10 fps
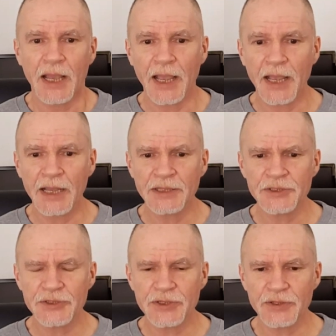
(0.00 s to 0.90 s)

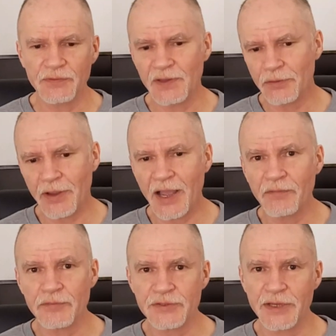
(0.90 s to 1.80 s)
and the other
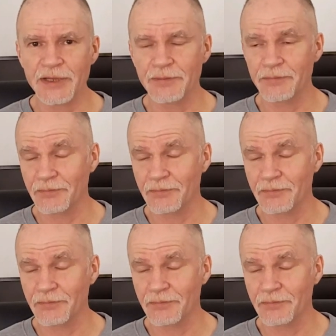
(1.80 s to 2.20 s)
half will say,